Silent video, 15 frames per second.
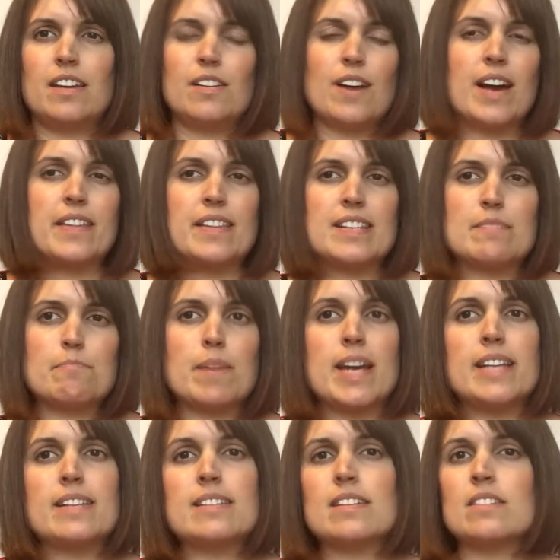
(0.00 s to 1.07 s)
know, I had this
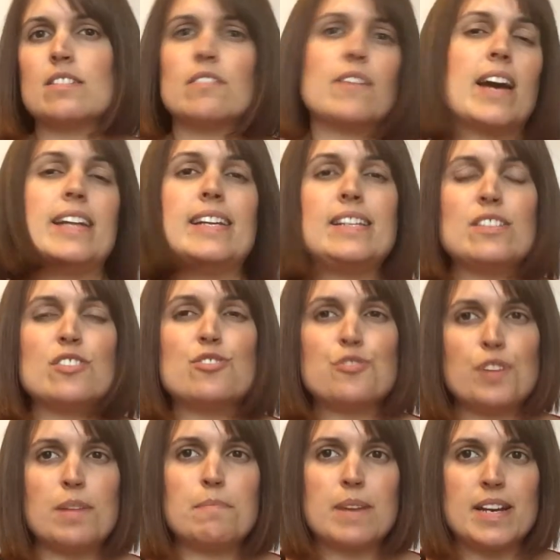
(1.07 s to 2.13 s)
mindset of I need to
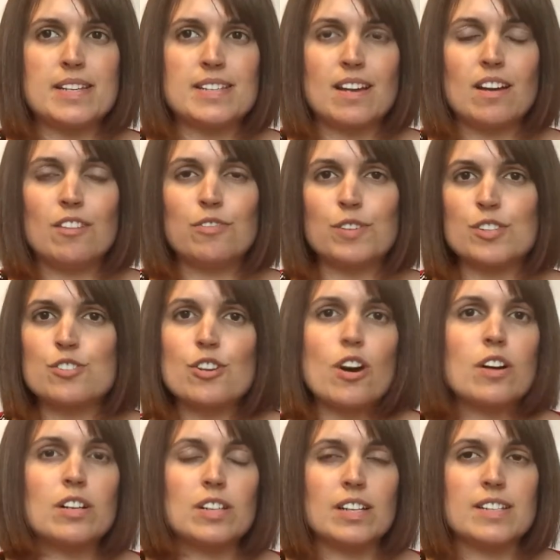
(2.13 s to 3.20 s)
treat myself with
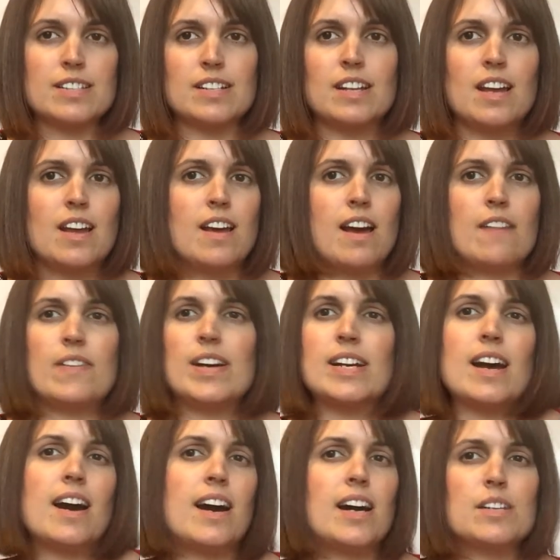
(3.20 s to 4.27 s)
chocolate, and I've had a
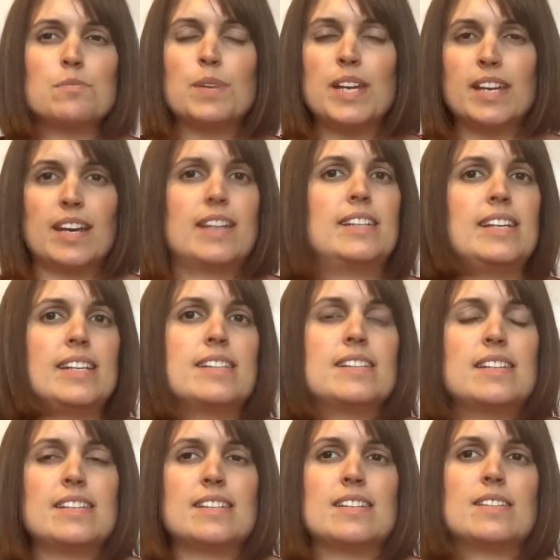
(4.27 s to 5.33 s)
hard week,
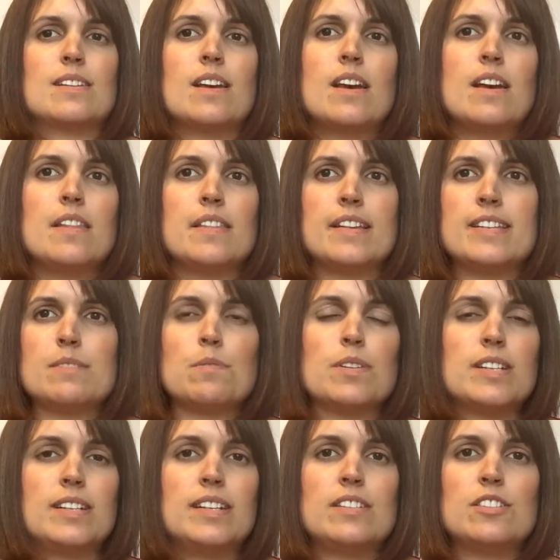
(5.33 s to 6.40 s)
this is
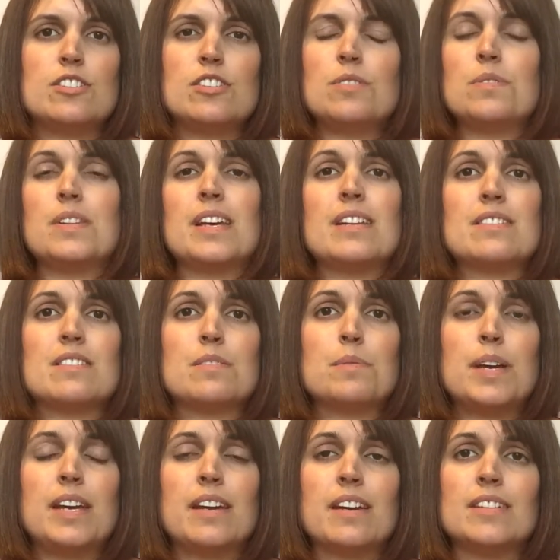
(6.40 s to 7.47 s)
what I need to do at the end of the
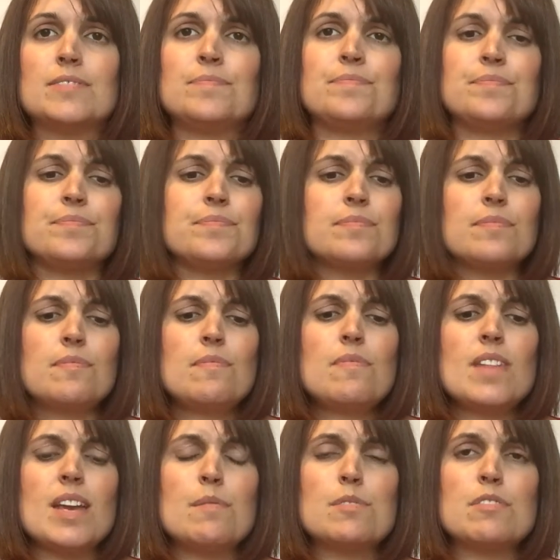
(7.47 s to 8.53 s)
week. And
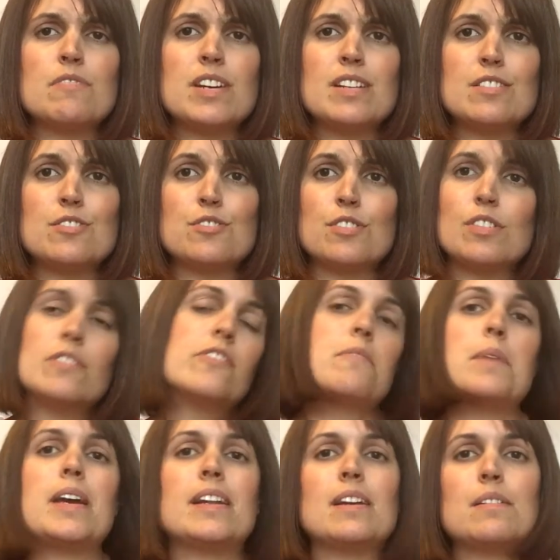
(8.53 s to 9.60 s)
it was a real struggle for
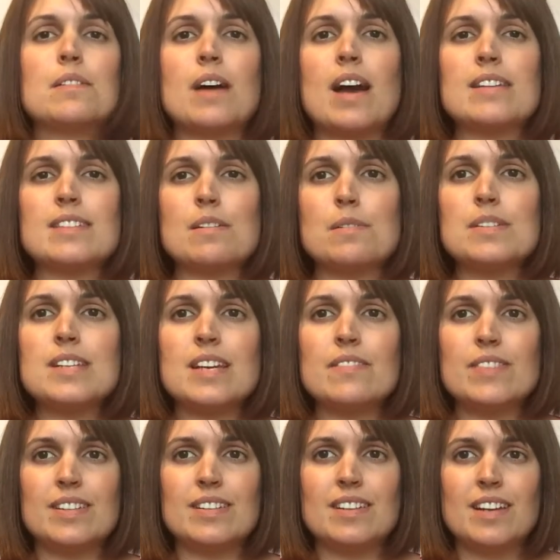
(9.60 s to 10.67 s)
me. And as I was
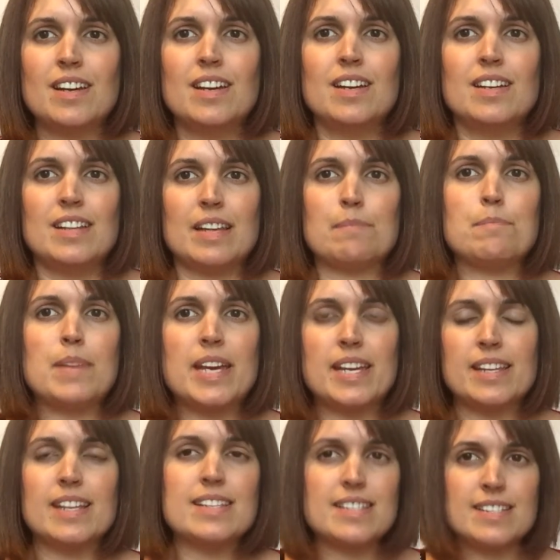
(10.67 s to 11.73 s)
even like
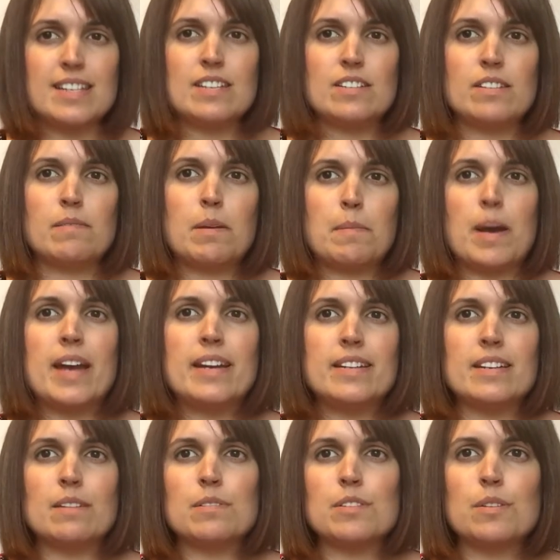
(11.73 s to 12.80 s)
making that decision in my
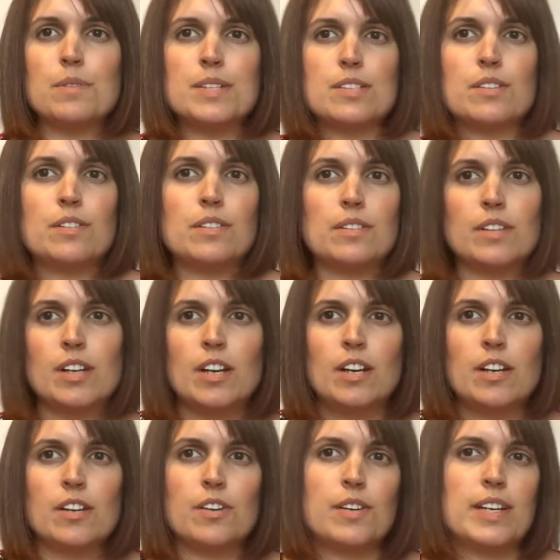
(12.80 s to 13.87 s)
mind, I was always going
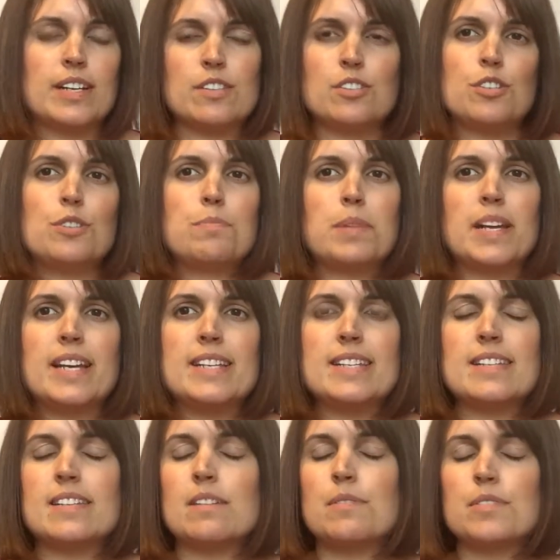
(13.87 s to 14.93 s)
in two
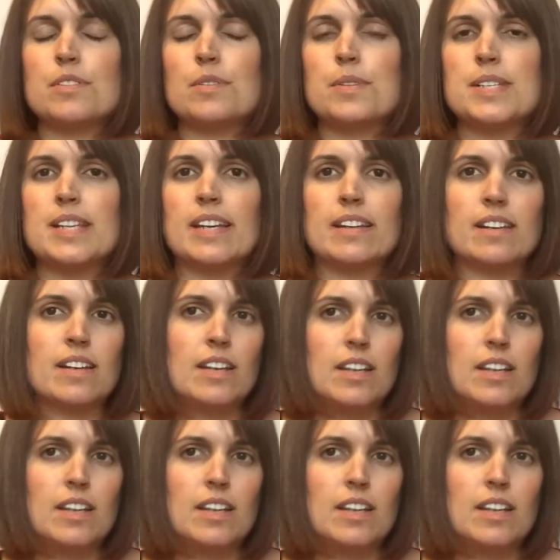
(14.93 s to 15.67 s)
places. I was always like,